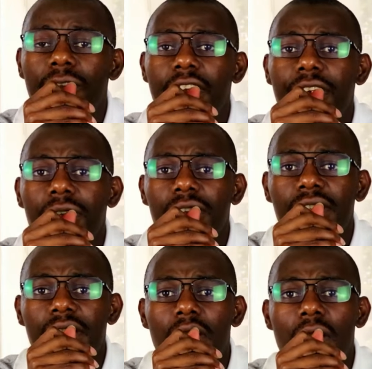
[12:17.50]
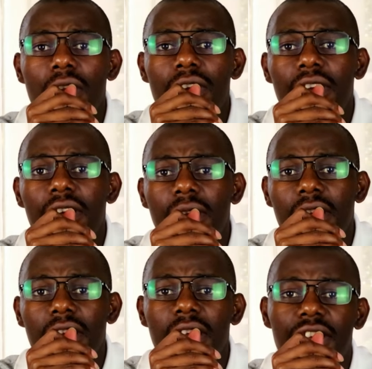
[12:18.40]
videos on
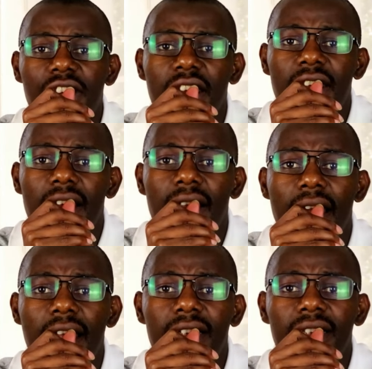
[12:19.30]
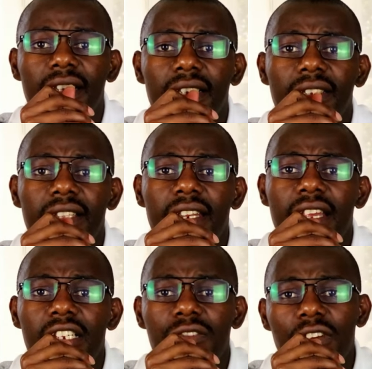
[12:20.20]
the channel. Until the
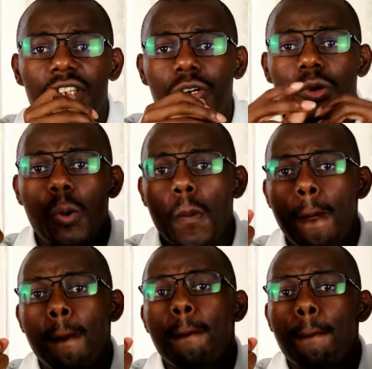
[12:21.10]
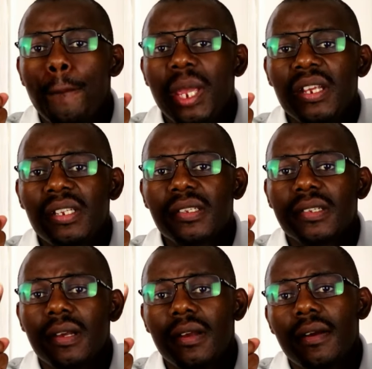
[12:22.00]
next video,
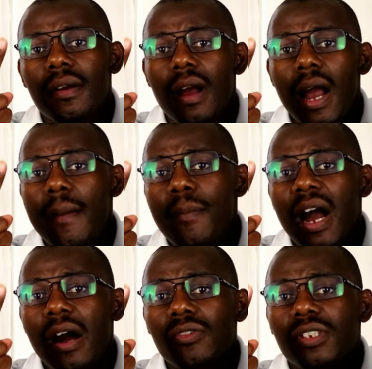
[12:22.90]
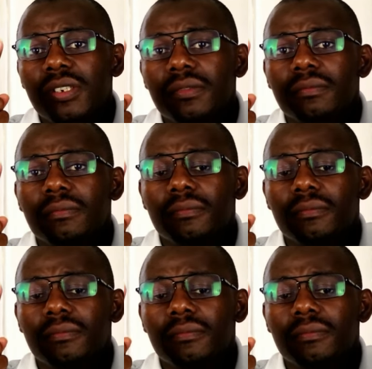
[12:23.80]
peace, I'm out.